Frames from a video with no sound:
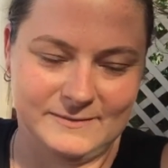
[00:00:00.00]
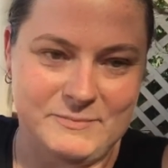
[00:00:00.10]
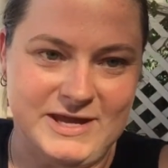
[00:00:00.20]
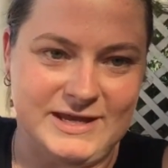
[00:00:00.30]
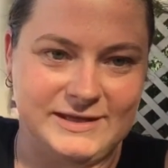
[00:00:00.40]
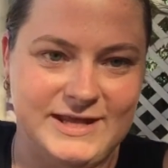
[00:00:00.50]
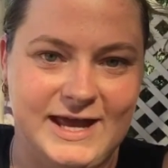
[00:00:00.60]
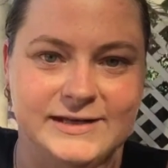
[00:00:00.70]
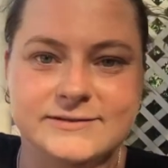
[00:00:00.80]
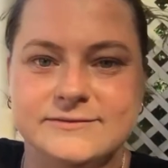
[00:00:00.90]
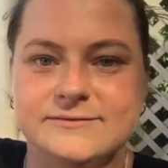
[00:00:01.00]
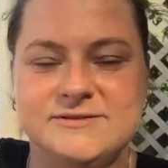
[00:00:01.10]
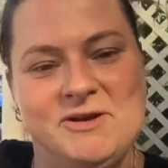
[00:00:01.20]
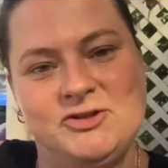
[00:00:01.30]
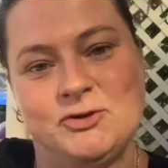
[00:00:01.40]
being that
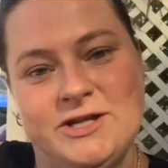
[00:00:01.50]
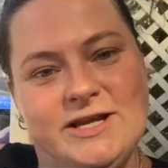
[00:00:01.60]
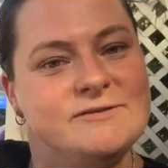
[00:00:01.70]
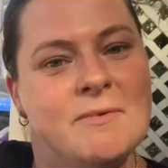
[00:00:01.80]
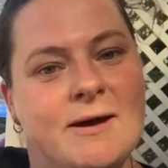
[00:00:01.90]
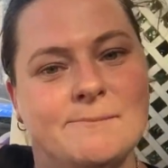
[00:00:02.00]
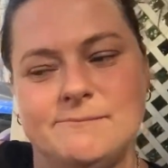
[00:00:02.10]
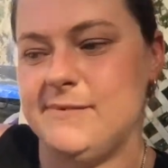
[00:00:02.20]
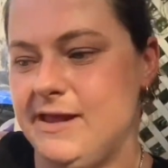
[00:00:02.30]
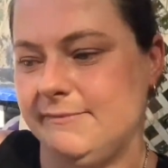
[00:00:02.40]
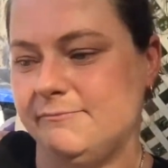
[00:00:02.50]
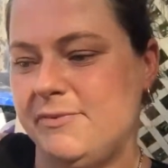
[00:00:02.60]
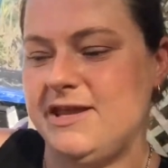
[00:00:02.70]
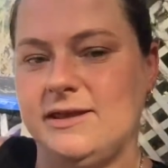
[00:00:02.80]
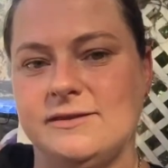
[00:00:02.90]
special needs mum and
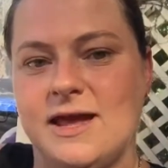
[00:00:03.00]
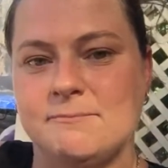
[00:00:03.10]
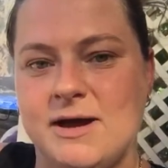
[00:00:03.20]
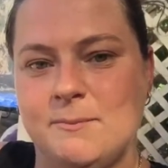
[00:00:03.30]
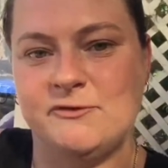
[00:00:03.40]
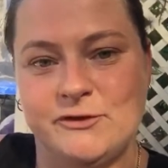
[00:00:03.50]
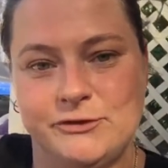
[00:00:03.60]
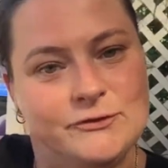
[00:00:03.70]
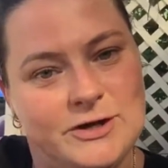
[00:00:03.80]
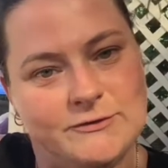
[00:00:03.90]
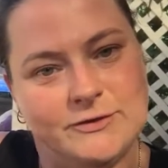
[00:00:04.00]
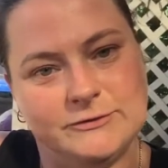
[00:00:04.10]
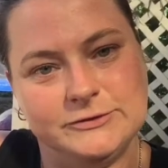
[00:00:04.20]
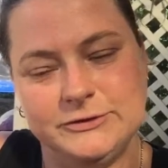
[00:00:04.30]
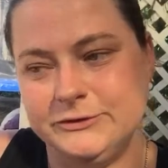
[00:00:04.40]
being that mum of a
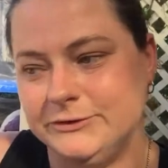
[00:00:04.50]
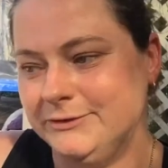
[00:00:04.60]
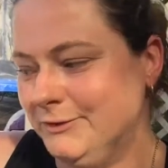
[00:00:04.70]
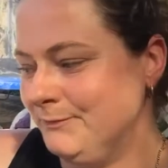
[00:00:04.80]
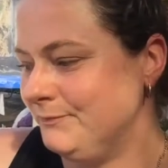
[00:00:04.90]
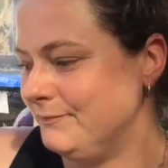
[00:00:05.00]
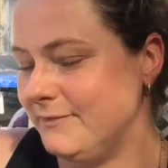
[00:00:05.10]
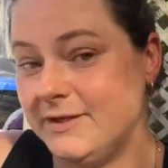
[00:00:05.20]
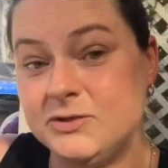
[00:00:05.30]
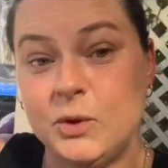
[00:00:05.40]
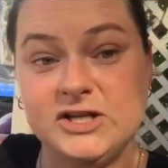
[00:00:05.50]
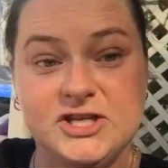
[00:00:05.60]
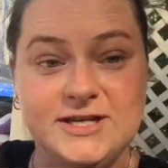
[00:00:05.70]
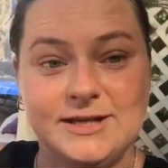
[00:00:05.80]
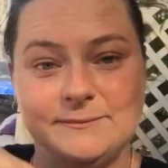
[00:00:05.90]
3-year-old who is quite
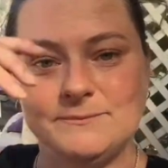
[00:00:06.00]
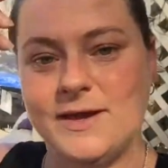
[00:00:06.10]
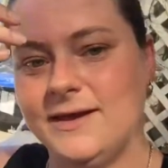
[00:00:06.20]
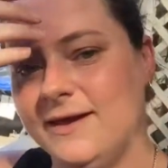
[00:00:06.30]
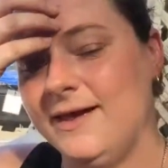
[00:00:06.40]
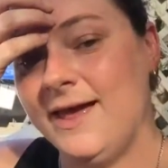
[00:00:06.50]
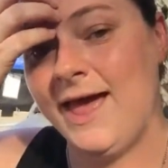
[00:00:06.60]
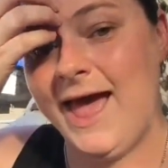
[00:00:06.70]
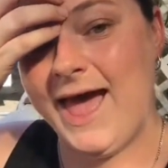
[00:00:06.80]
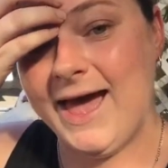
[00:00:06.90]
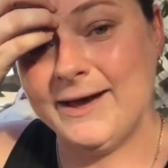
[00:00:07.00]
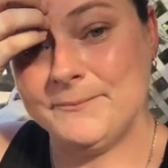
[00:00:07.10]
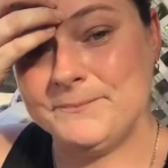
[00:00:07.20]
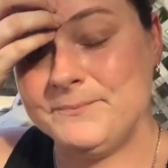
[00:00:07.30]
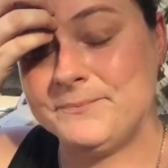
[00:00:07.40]
cheeky.
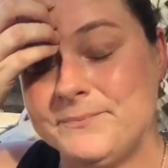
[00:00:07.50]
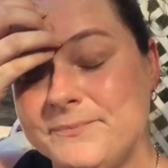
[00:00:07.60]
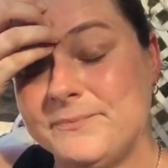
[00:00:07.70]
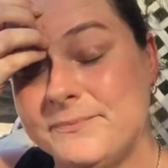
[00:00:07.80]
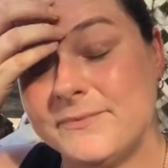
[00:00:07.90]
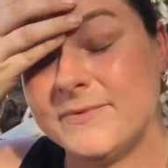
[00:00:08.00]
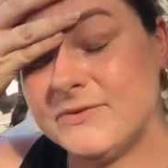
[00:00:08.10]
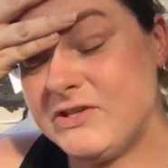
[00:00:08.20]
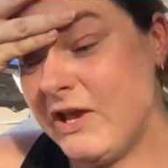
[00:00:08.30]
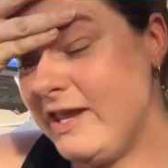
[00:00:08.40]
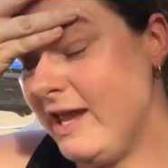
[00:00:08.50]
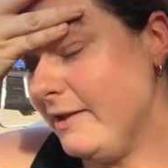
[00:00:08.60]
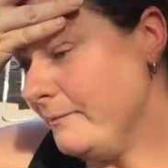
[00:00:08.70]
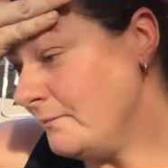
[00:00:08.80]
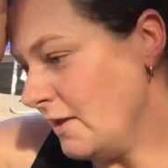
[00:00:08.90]
So yeah,